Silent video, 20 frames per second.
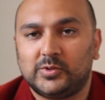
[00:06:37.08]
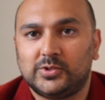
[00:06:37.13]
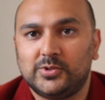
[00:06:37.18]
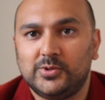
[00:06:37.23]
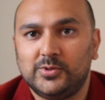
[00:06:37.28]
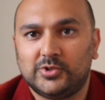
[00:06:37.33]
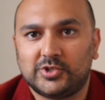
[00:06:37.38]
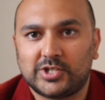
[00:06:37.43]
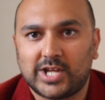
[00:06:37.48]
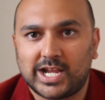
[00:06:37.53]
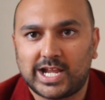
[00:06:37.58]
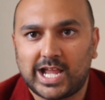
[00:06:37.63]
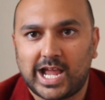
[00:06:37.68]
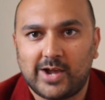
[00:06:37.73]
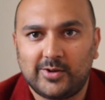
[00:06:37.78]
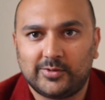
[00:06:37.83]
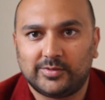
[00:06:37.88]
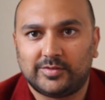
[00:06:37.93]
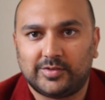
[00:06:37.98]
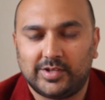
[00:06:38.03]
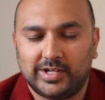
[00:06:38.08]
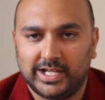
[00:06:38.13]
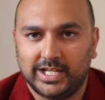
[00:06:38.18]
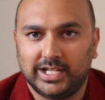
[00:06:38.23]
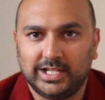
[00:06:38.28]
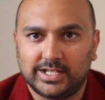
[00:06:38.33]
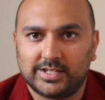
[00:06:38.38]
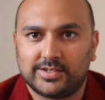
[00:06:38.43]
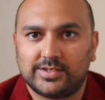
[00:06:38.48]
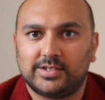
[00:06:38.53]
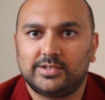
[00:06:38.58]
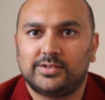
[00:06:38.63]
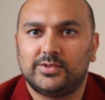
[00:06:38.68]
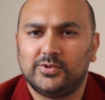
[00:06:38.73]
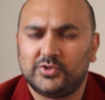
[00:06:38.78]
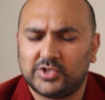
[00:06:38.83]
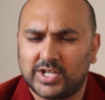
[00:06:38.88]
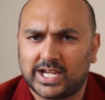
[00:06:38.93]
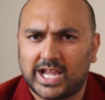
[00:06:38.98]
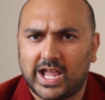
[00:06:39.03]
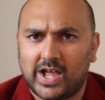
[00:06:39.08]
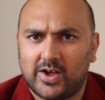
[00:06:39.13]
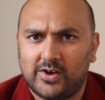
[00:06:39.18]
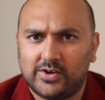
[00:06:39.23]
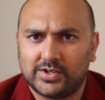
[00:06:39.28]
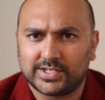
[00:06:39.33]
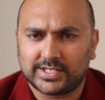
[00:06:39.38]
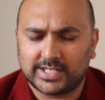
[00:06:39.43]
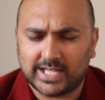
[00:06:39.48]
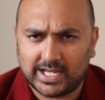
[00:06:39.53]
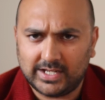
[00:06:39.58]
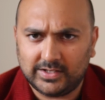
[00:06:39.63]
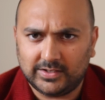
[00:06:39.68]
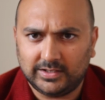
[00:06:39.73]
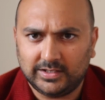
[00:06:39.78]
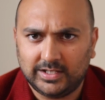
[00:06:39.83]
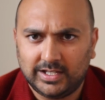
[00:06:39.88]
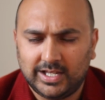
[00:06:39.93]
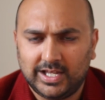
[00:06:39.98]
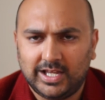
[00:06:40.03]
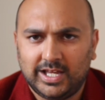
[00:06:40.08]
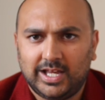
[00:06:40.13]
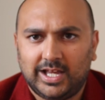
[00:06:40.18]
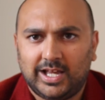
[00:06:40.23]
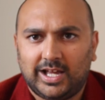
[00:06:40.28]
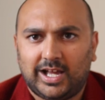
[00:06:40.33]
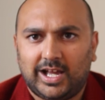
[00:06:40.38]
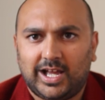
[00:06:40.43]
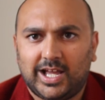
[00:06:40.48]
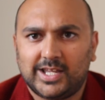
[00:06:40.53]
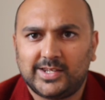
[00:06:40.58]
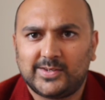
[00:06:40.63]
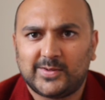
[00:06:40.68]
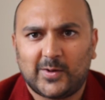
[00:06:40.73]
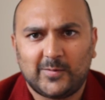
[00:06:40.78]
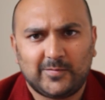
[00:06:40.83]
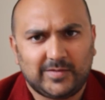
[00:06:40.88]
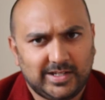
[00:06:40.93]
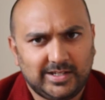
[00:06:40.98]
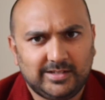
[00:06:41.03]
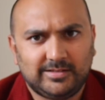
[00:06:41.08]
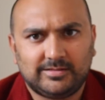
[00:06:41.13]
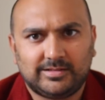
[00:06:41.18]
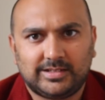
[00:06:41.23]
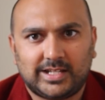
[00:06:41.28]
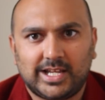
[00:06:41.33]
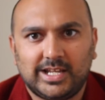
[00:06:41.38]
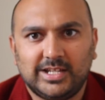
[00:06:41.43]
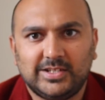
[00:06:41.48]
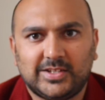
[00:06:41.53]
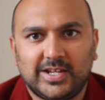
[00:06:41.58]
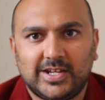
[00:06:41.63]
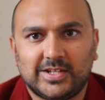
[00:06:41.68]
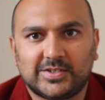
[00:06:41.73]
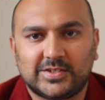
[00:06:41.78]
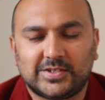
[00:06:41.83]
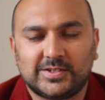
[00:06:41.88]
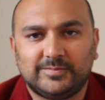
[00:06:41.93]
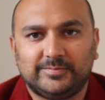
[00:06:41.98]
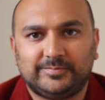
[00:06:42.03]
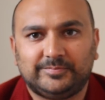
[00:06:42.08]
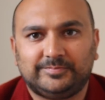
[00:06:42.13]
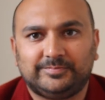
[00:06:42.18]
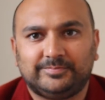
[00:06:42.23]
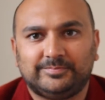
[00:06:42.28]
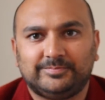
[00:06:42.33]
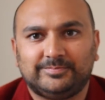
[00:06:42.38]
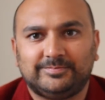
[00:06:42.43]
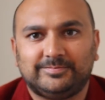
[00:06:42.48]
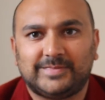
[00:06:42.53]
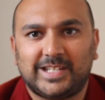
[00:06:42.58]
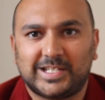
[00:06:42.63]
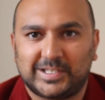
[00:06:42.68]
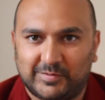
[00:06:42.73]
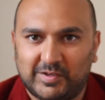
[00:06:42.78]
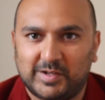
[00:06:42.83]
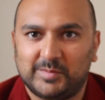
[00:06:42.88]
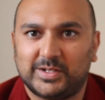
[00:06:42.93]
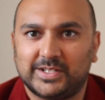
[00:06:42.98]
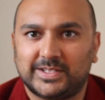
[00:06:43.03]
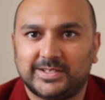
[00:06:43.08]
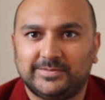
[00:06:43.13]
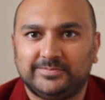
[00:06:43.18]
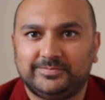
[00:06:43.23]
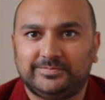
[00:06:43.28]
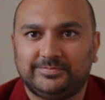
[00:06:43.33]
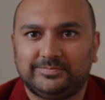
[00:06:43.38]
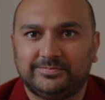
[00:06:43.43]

Do check out the links, do check out our sale, and hopefully get in touch. Thanks very much.